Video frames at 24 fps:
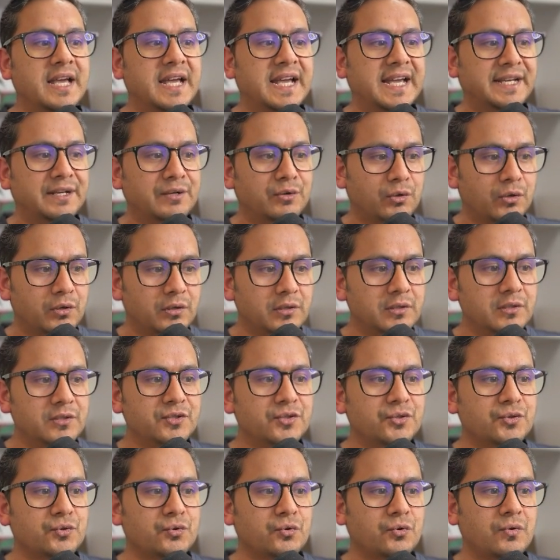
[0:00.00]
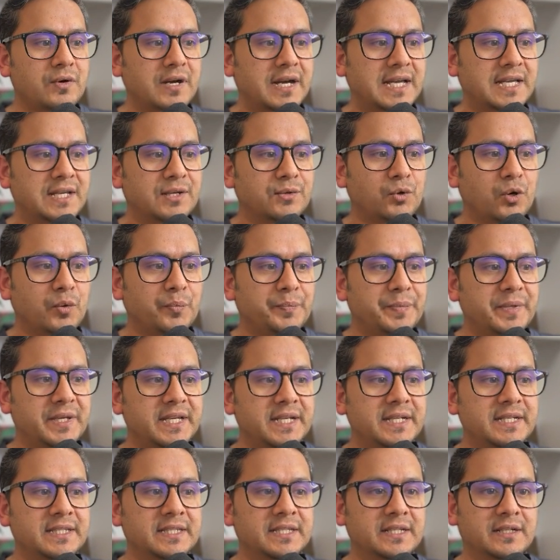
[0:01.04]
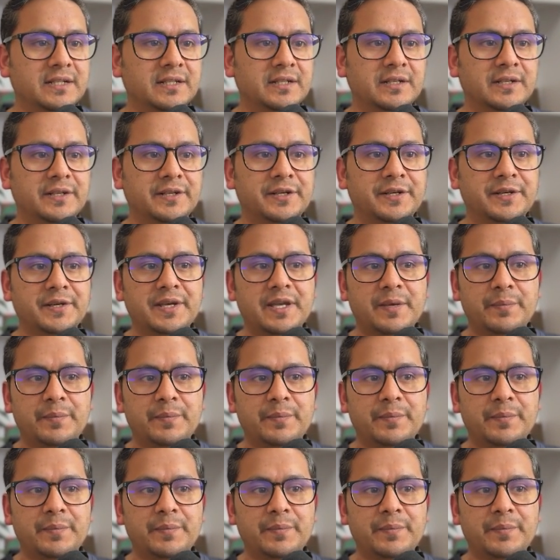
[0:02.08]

And also, I copied the